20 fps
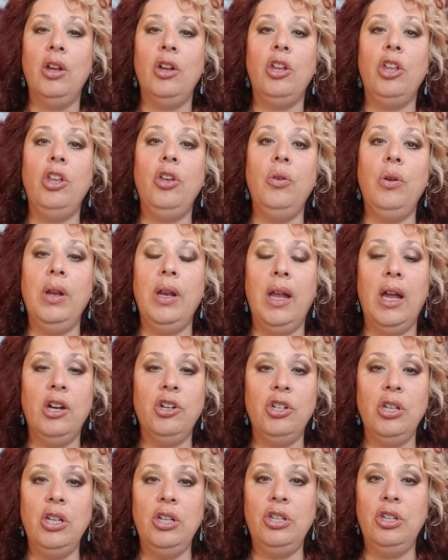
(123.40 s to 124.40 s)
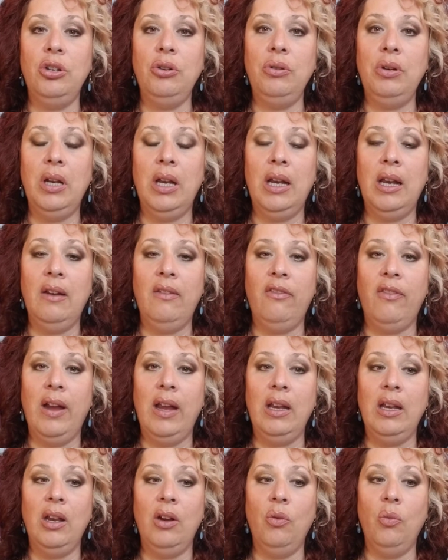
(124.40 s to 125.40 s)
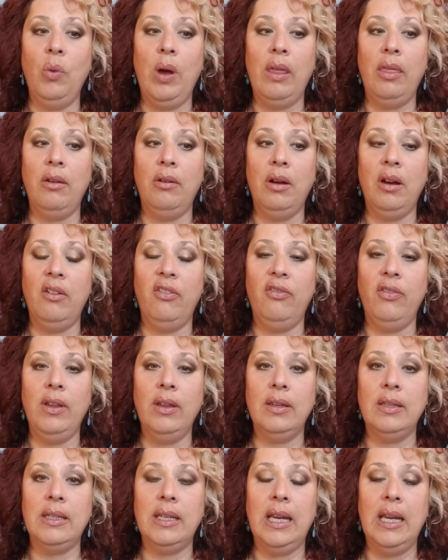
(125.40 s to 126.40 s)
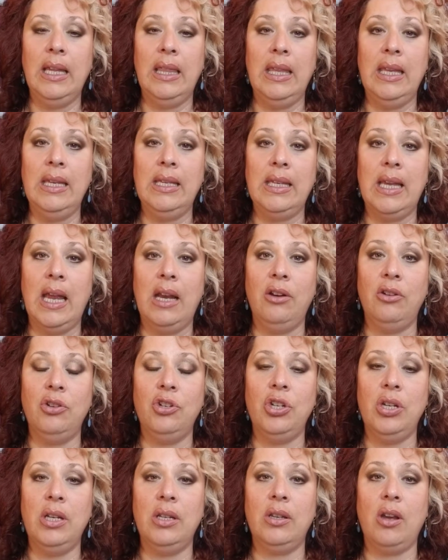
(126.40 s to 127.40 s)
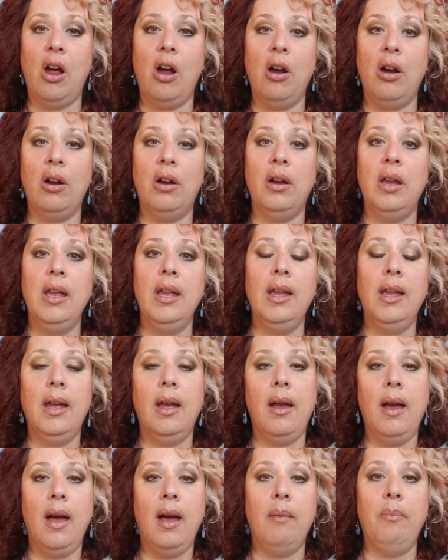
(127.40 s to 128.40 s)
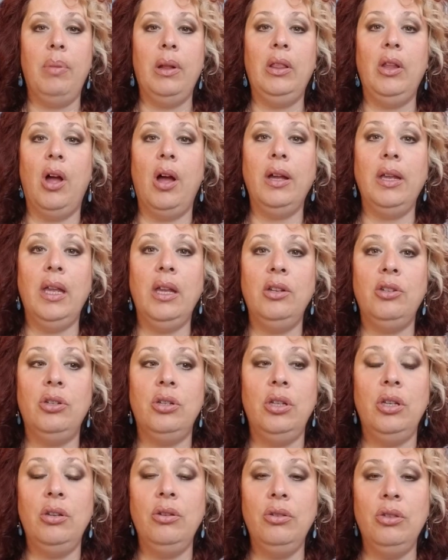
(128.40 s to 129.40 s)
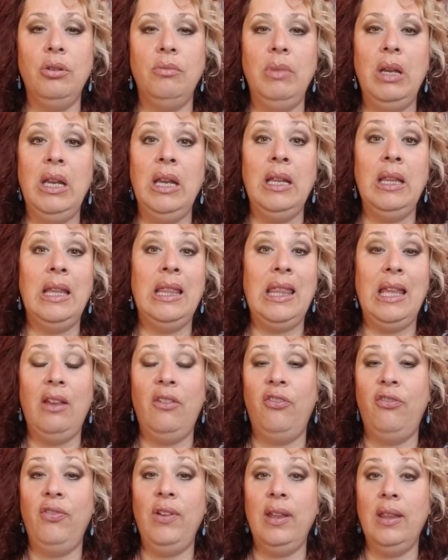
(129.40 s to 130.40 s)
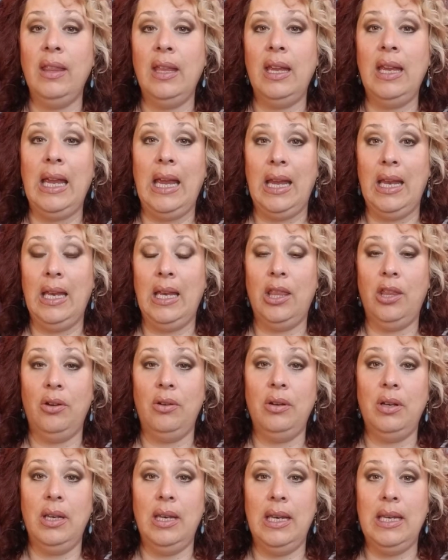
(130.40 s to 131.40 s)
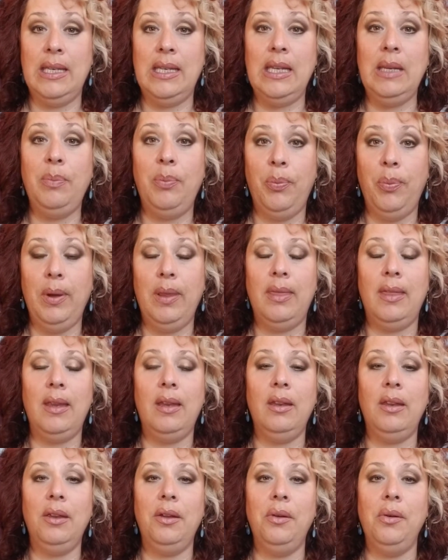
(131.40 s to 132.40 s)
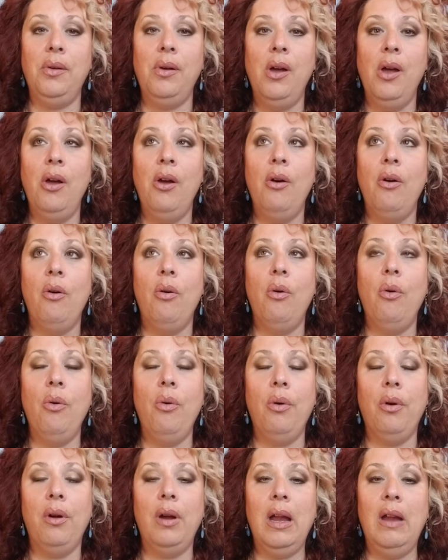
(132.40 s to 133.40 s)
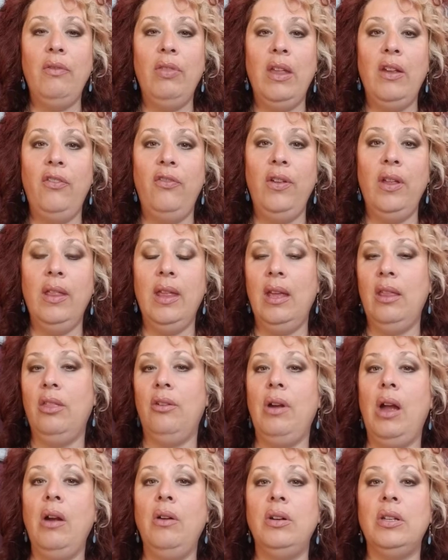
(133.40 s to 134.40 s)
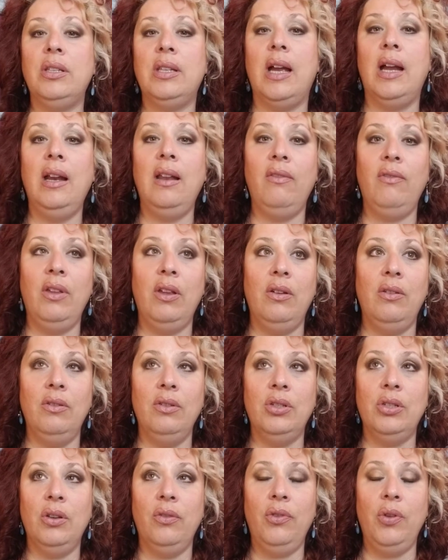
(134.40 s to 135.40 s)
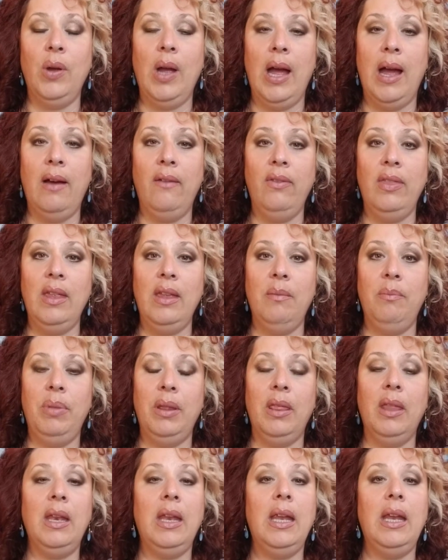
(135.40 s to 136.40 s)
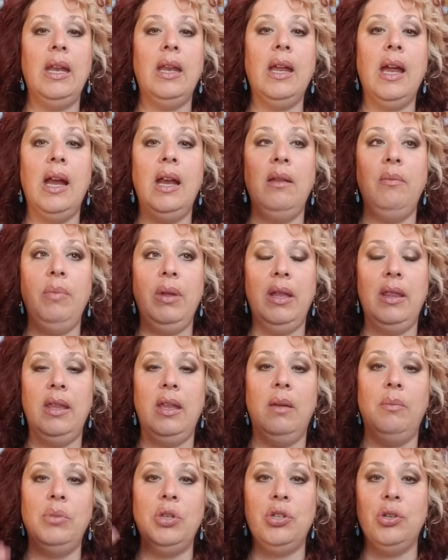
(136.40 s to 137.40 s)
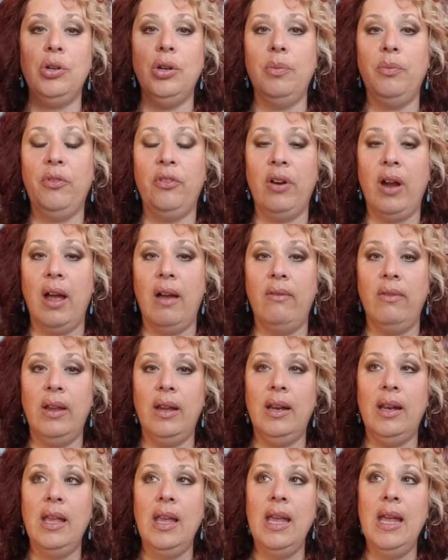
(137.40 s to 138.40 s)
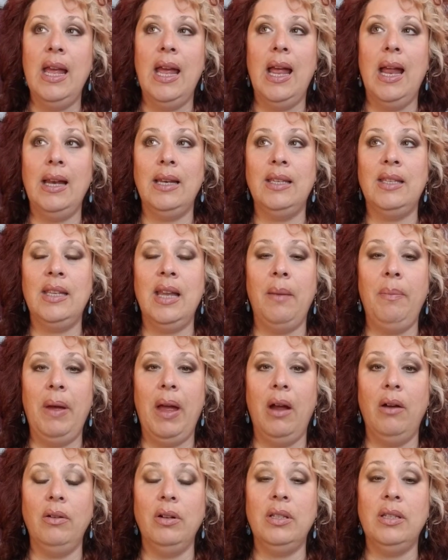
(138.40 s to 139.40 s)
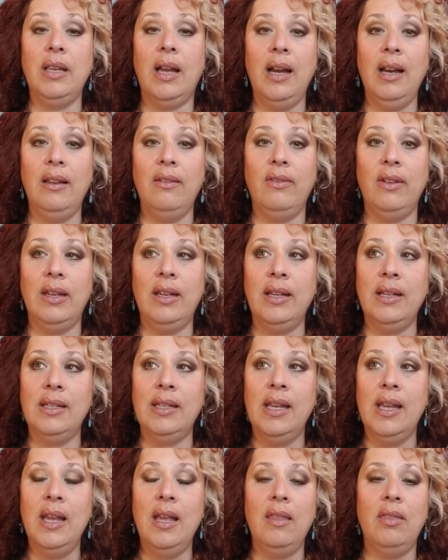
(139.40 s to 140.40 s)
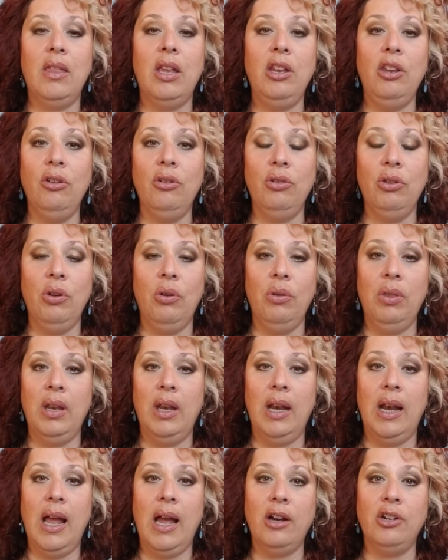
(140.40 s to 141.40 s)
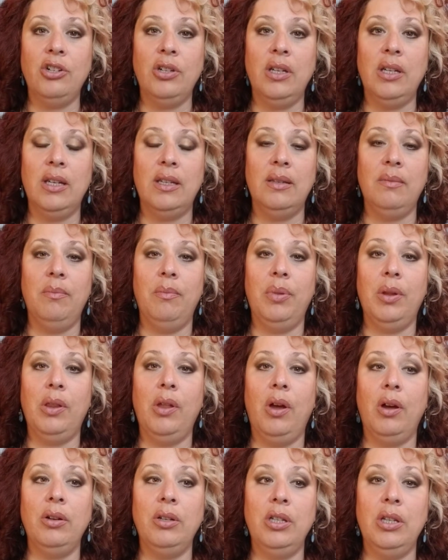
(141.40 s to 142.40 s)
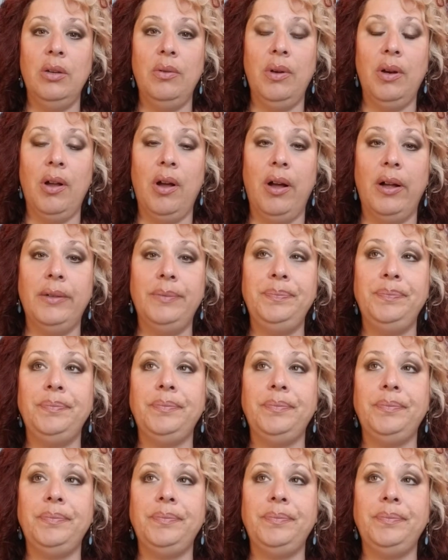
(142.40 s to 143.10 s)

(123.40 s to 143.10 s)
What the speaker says: you can actually tune in and find out whether it feels like these energies are belonging to you, so meaning that they feel like they're deep within you, or if they feel like they're outside of you. So if you have the ability to kind of be the observer of it and step outside of it, then you'll know that it actually doesn't belong to you at all.